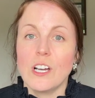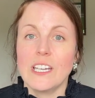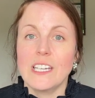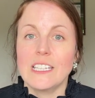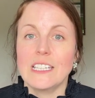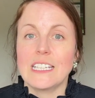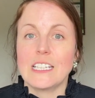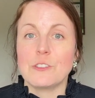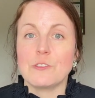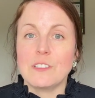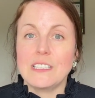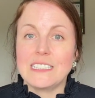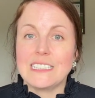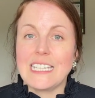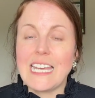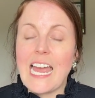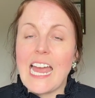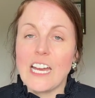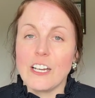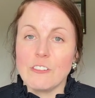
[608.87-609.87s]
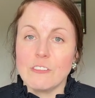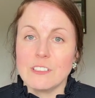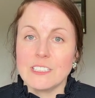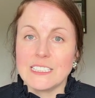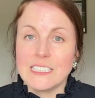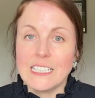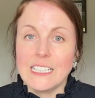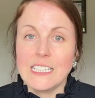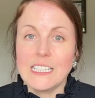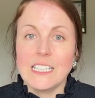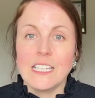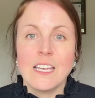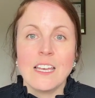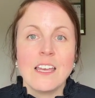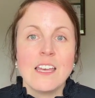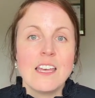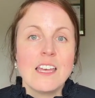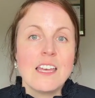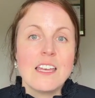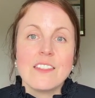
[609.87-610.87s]
and increase the accuracy,
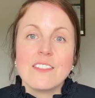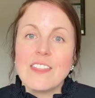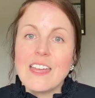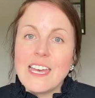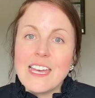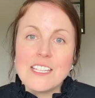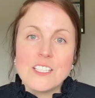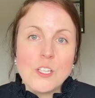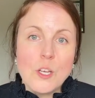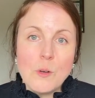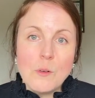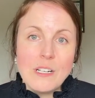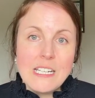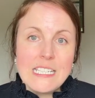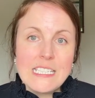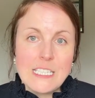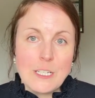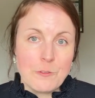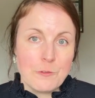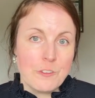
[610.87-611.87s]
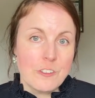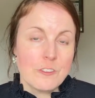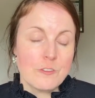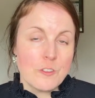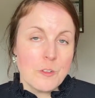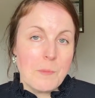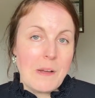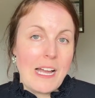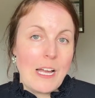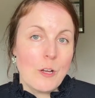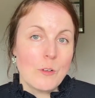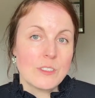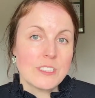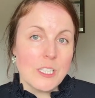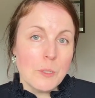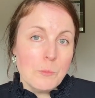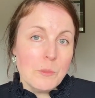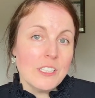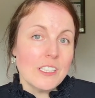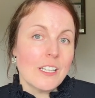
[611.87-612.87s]
they're totally different from how
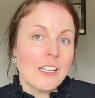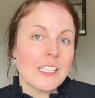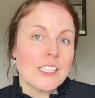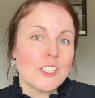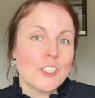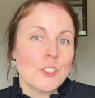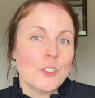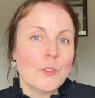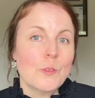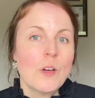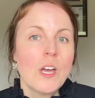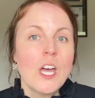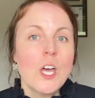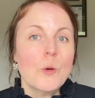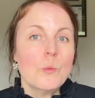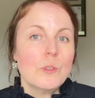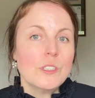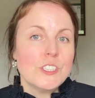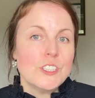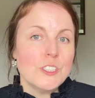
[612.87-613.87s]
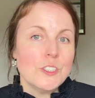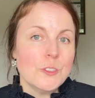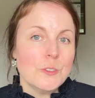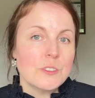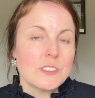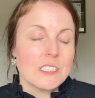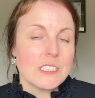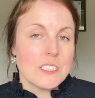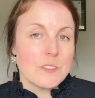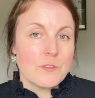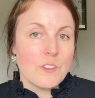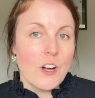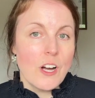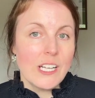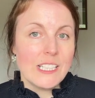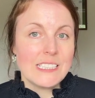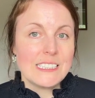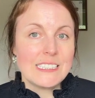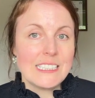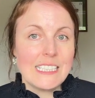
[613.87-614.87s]
someone like you would use the
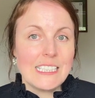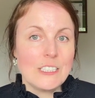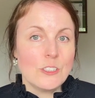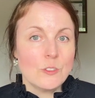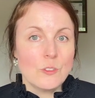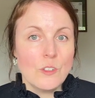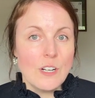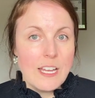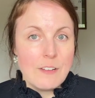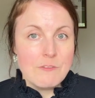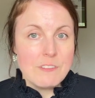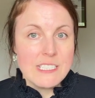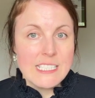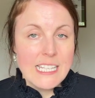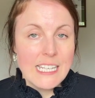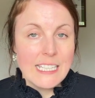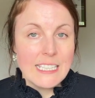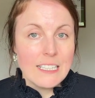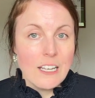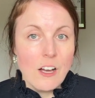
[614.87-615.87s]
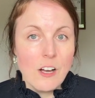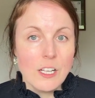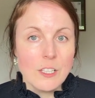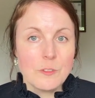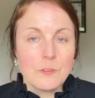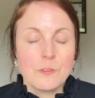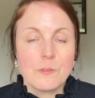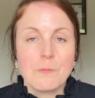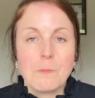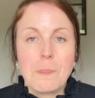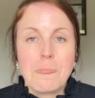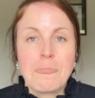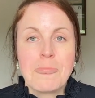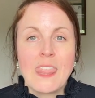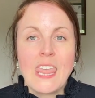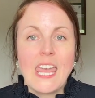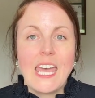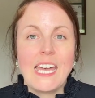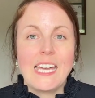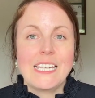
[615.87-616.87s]
device in your everyday life.
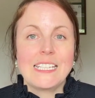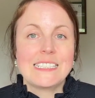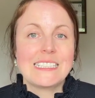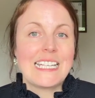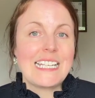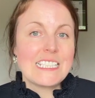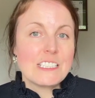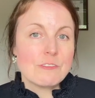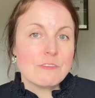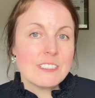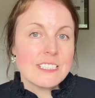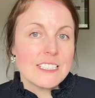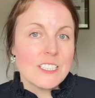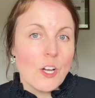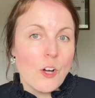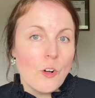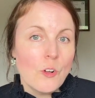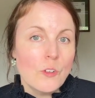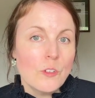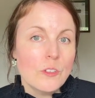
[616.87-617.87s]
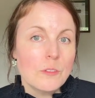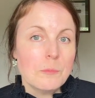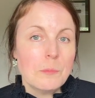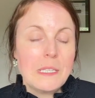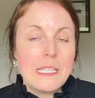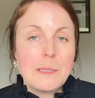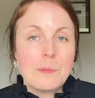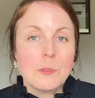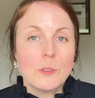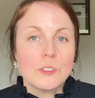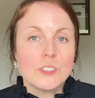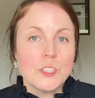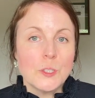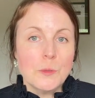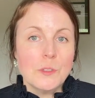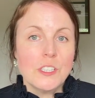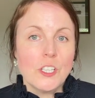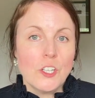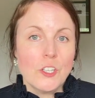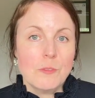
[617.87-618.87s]
And as a result, people
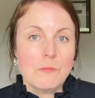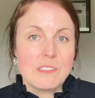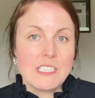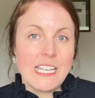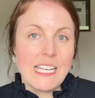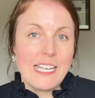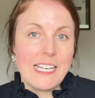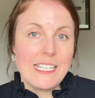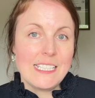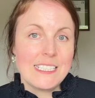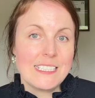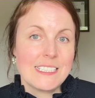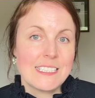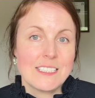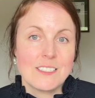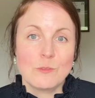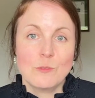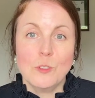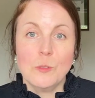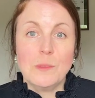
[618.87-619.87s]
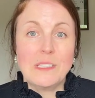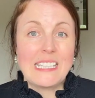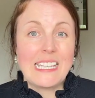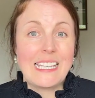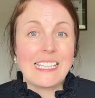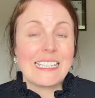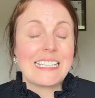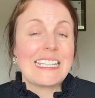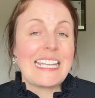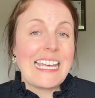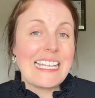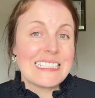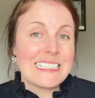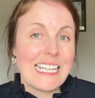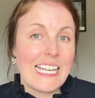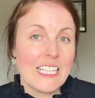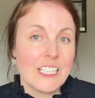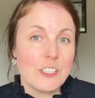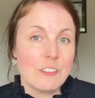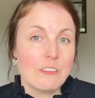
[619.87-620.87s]
doing home tests will be getting less
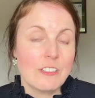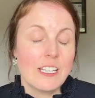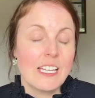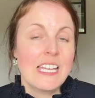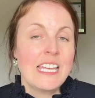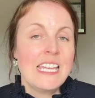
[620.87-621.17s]
accurate